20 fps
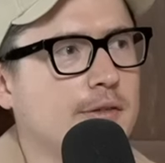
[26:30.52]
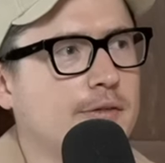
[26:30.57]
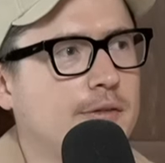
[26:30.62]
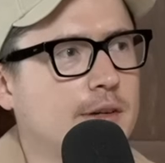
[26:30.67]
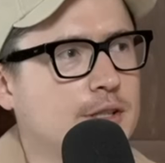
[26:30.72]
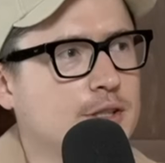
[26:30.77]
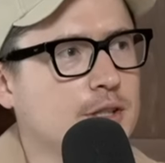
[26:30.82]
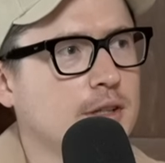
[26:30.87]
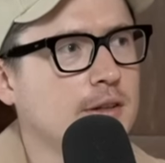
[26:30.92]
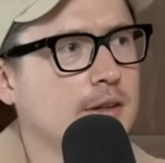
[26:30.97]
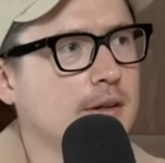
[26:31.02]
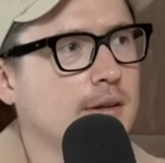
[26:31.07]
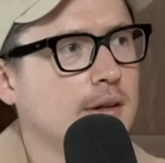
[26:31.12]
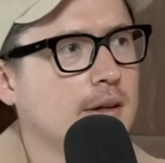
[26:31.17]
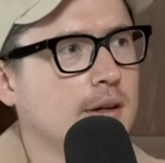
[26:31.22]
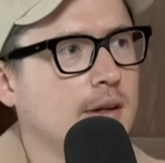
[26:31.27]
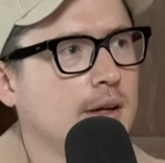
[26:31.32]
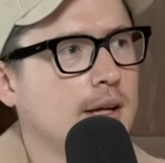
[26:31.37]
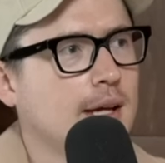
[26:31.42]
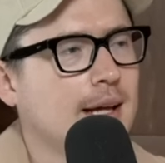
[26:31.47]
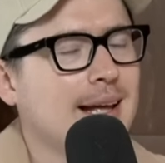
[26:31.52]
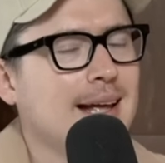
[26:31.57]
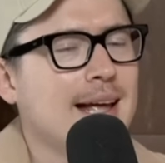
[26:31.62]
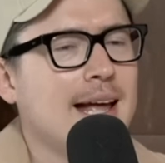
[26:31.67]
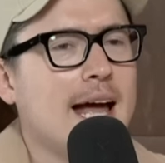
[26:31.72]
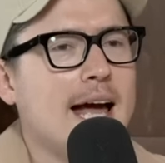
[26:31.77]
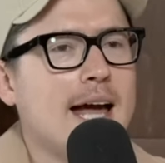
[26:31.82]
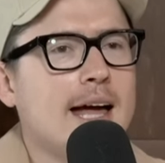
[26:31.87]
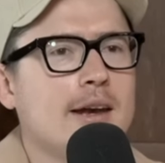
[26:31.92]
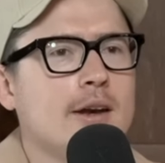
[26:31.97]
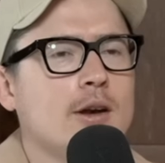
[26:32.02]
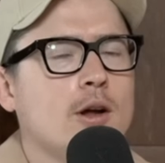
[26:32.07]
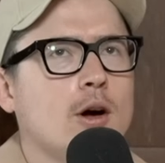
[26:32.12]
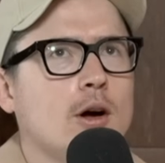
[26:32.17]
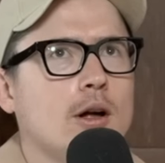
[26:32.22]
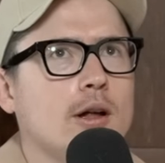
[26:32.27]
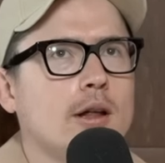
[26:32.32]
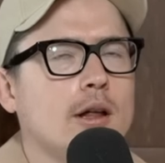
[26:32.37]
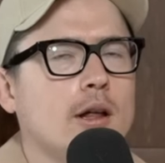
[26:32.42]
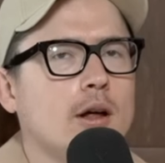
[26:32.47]
efficient. Yeah, and.
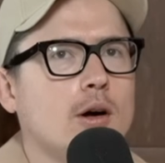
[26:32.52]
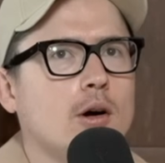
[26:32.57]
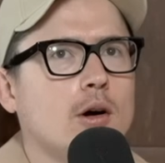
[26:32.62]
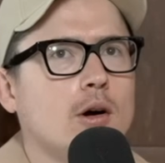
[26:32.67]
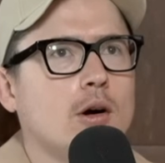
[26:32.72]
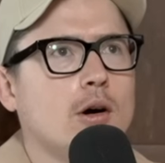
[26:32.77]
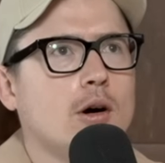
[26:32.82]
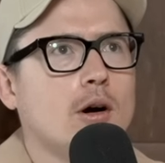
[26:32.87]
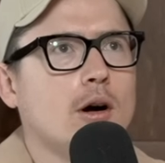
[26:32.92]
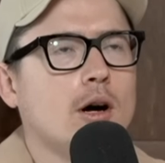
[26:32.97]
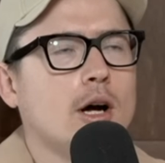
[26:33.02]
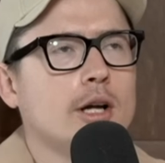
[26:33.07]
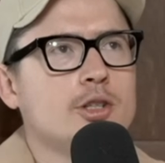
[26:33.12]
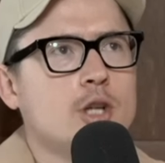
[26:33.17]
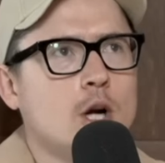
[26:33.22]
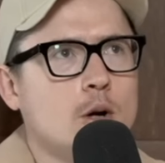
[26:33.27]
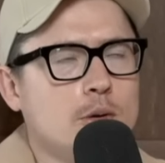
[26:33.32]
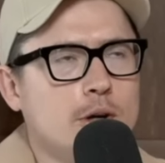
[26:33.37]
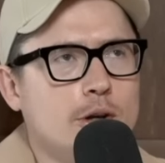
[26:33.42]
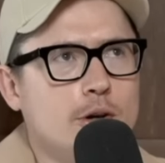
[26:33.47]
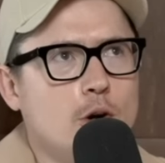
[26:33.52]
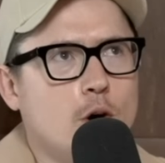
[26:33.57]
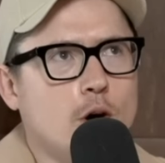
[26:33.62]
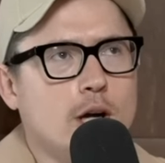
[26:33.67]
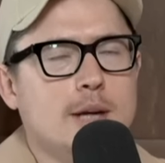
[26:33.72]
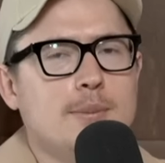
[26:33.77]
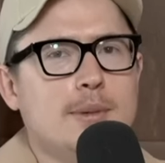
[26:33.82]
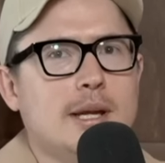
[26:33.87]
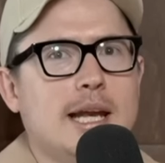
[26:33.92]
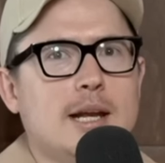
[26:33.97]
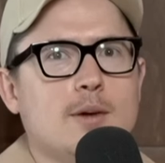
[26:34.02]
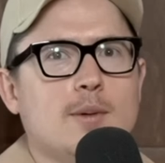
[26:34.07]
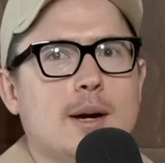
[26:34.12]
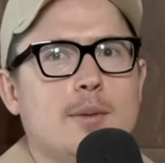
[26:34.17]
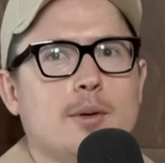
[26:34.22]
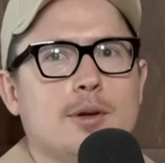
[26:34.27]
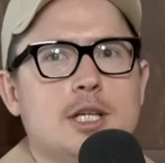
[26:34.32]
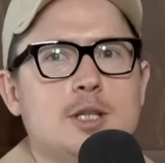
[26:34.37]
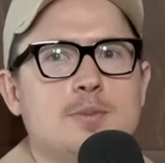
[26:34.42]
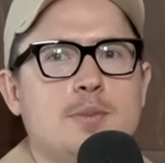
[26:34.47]
I don't want to knock him in any way
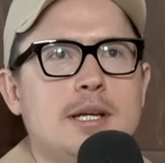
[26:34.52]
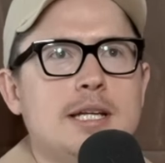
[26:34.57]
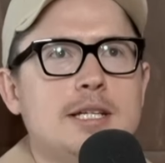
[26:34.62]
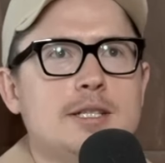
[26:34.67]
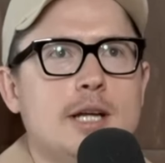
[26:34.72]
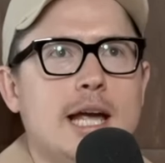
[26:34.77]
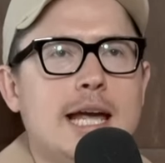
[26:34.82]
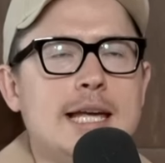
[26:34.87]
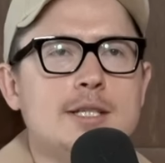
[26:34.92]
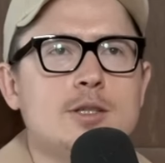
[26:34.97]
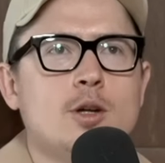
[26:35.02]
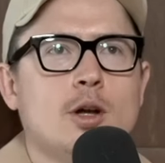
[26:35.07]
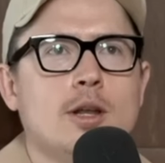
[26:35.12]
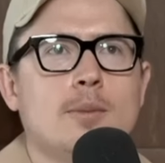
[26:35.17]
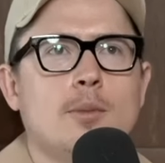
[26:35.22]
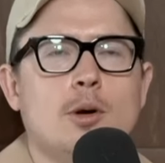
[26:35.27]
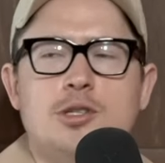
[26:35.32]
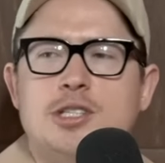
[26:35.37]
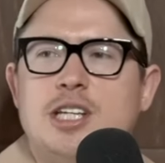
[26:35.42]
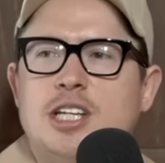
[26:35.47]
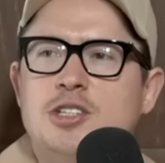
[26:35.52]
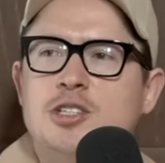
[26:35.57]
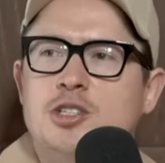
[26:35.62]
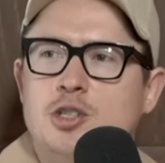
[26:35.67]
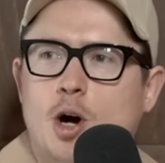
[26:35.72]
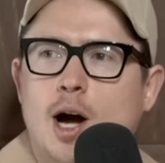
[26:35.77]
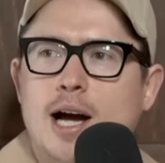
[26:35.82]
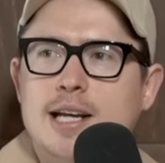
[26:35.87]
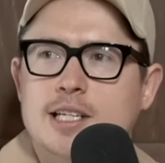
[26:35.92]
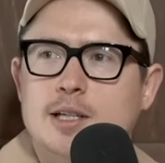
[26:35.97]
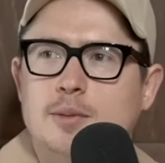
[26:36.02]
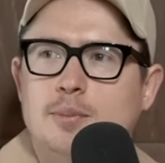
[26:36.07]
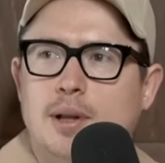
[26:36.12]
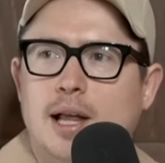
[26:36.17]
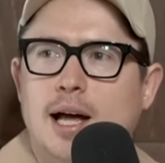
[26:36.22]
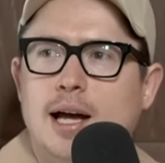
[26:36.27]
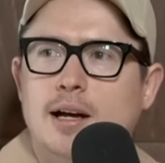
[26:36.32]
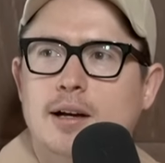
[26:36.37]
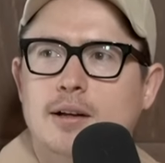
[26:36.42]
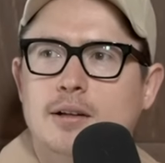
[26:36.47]
by this, but he's he's not the most exciting
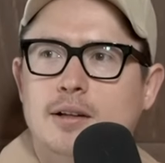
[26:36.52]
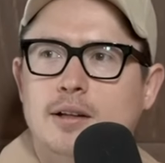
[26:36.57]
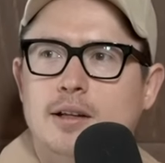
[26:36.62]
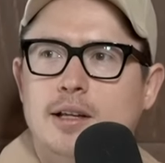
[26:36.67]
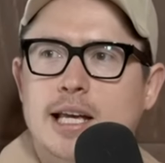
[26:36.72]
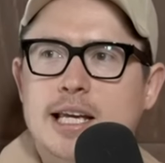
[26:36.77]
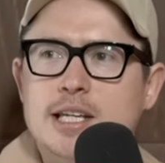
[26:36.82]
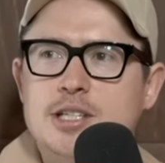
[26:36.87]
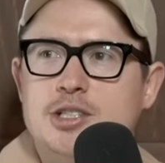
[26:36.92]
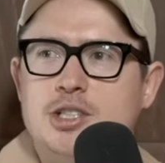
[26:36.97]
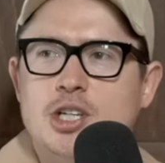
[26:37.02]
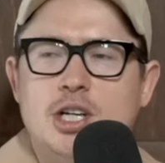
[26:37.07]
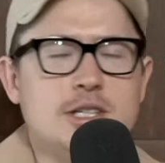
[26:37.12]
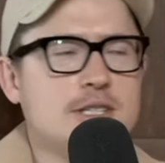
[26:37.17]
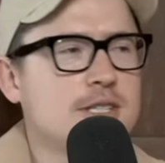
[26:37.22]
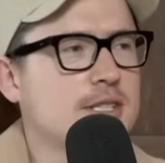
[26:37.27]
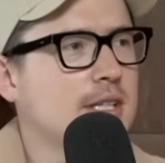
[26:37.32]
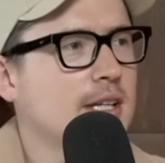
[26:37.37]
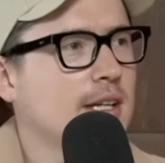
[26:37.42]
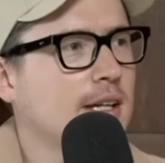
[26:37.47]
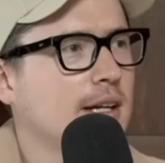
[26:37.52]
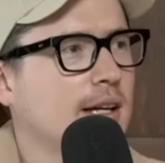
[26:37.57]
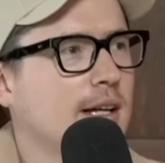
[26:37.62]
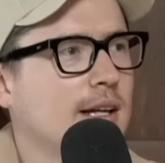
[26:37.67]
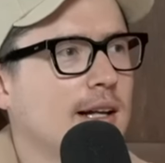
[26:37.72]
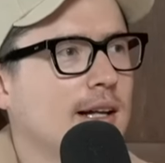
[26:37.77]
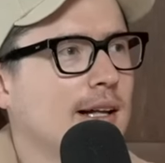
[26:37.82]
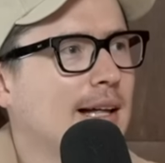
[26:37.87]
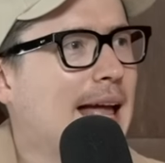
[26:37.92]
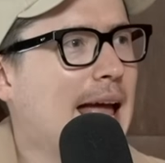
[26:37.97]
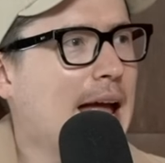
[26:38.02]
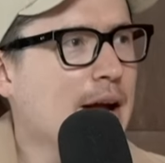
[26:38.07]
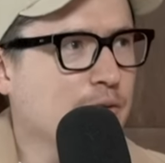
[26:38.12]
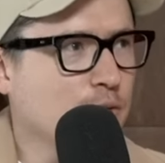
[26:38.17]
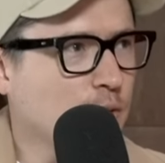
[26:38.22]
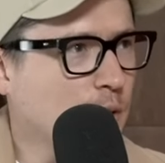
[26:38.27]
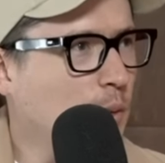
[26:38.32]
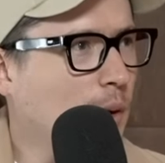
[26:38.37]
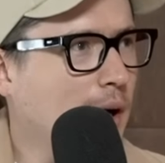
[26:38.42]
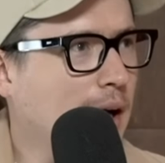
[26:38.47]
player. Mm-hmm. He's just
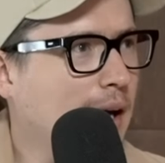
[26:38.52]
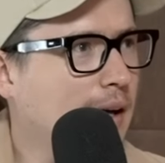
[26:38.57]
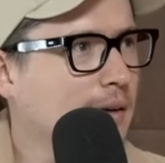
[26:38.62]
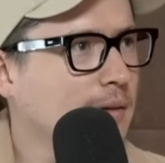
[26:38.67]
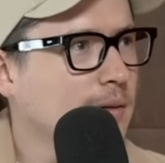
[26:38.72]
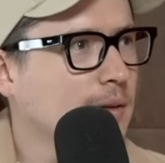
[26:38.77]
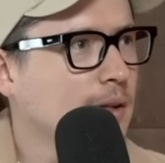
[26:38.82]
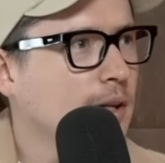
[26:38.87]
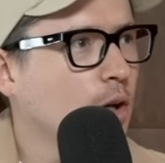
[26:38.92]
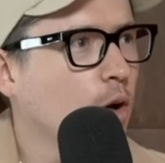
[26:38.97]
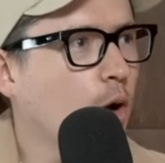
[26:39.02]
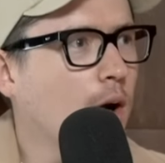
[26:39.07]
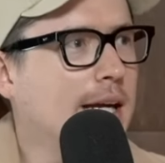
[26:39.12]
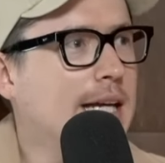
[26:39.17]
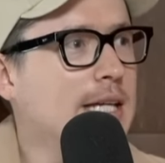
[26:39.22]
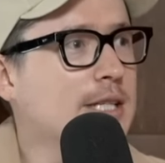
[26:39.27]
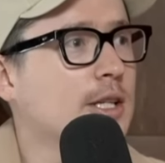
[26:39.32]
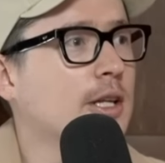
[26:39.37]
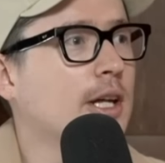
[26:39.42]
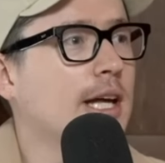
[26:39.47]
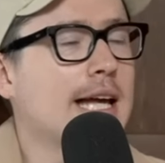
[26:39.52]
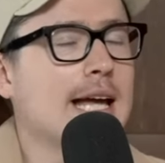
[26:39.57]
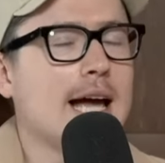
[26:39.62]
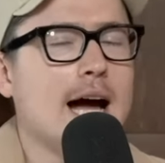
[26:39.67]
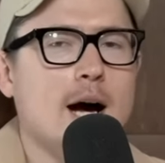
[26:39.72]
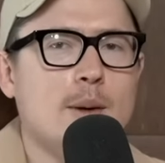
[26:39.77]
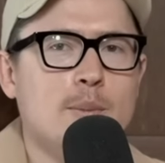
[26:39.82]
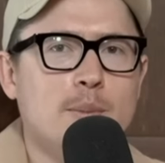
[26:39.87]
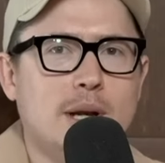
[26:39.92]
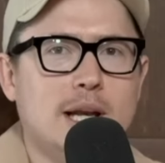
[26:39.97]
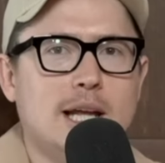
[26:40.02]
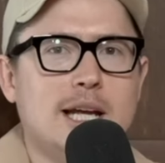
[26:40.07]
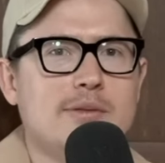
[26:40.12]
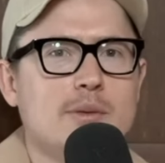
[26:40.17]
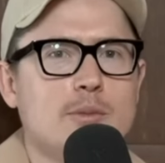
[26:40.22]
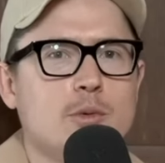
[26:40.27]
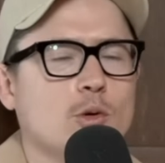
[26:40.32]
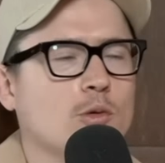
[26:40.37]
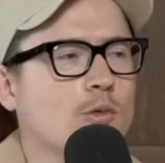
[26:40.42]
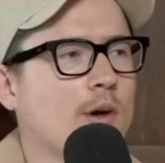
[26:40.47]
everywhere. Like he's an
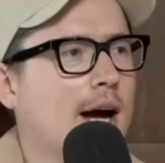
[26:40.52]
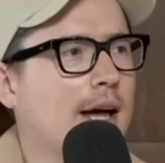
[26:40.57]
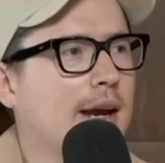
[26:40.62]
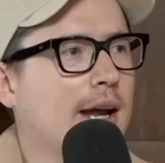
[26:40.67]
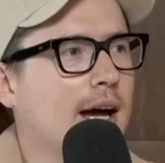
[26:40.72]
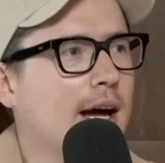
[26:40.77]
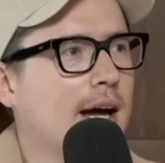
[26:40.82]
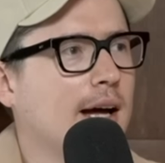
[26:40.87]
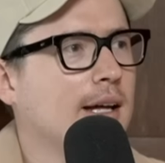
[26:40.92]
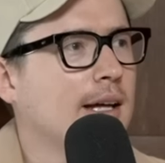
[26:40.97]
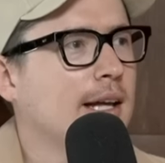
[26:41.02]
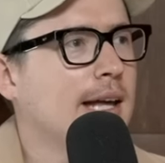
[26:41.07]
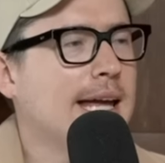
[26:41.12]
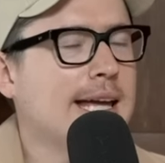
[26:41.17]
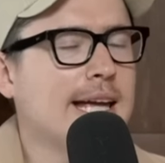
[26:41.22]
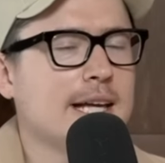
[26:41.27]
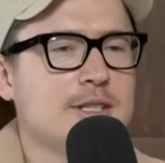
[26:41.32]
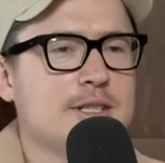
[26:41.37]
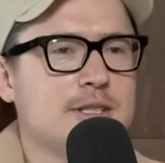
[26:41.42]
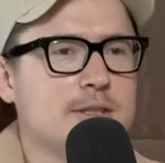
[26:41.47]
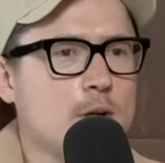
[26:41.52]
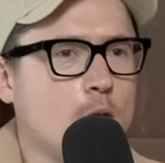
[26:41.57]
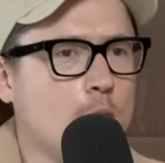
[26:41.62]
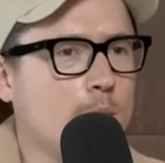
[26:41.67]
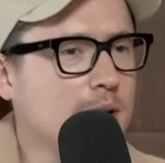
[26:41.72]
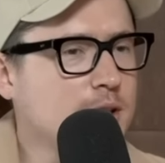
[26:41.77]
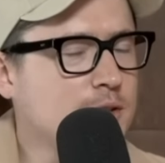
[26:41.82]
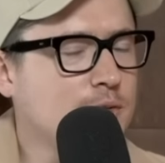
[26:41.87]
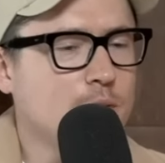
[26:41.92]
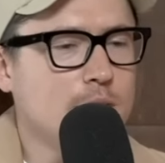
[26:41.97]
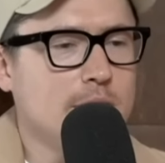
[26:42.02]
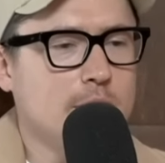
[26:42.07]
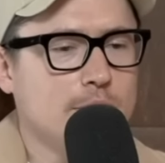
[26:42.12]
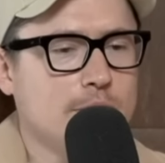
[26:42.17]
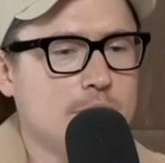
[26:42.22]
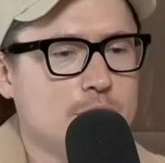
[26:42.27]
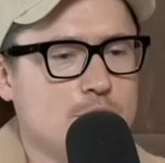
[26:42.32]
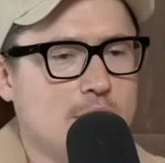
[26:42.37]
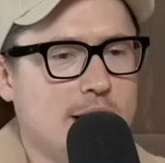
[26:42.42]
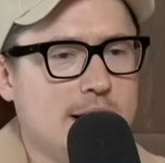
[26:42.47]
unbelievable runner. He gets so much footy
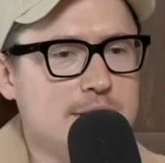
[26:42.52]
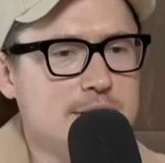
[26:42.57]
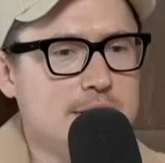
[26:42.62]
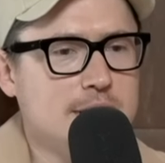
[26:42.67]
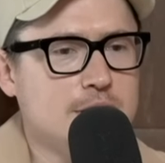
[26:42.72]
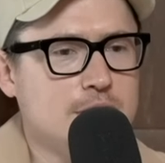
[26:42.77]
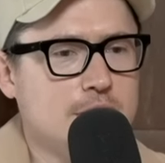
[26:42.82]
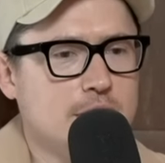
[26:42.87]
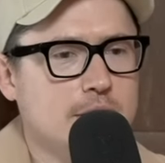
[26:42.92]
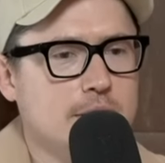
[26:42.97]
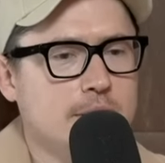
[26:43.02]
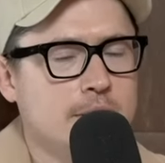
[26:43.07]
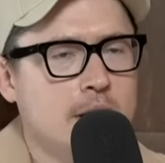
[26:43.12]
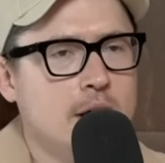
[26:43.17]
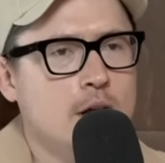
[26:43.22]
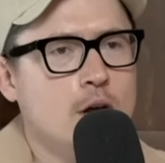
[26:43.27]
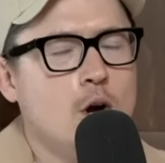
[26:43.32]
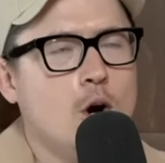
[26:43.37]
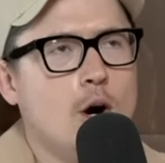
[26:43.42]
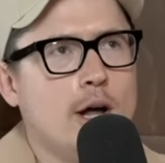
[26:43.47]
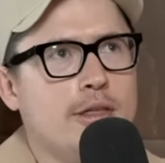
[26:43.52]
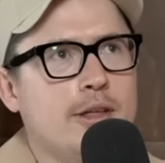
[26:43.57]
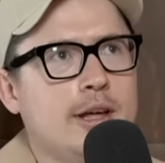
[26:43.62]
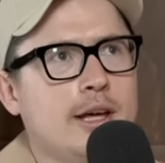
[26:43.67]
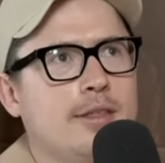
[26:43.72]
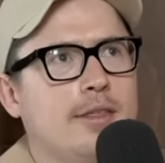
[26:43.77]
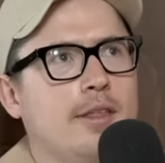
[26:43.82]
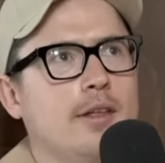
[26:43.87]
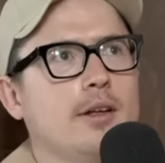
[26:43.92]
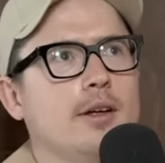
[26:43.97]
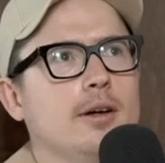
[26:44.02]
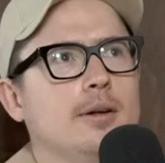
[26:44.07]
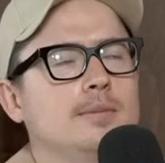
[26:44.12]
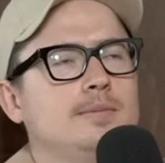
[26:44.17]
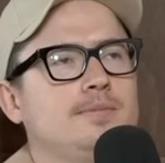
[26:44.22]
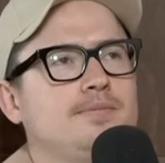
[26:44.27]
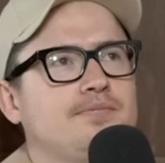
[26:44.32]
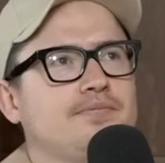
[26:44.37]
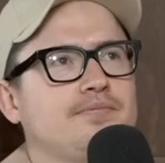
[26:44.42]
on the transition. I think the